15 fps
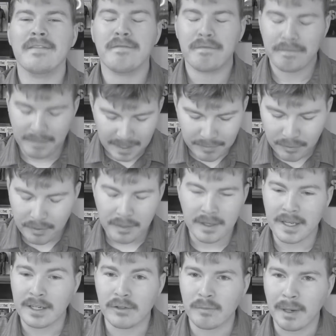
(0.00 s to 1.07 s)
favorite
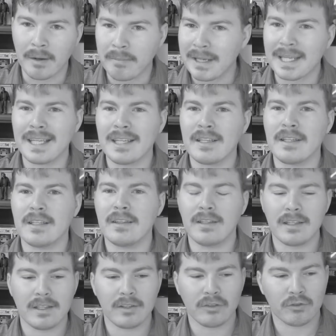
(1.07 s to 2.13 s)
things about making
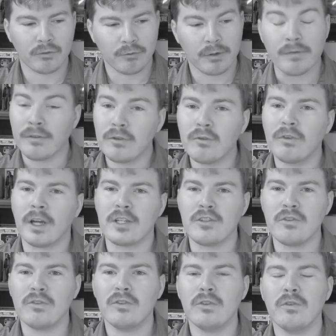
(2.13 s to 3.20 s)
these reviews on
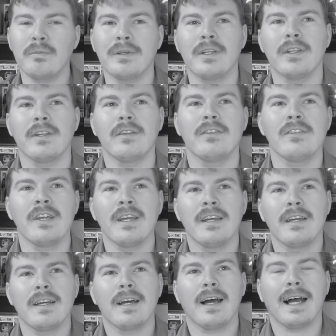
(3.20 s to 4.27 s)
YouTube is
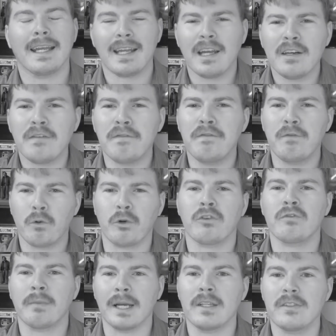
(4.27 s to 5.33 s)
I kind of force
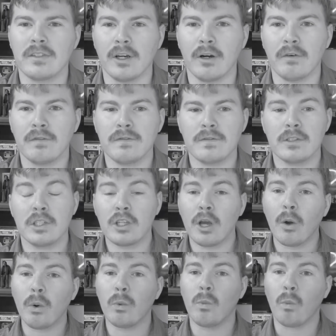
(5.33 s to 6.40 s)
myself to
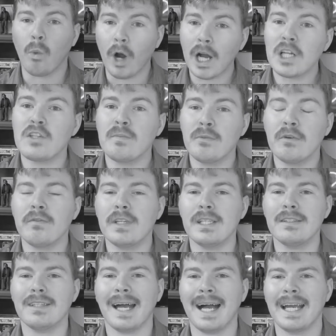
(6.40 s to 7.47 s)
go and watch movies
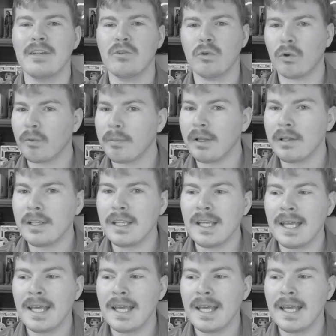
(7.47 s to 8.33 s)
that I normally,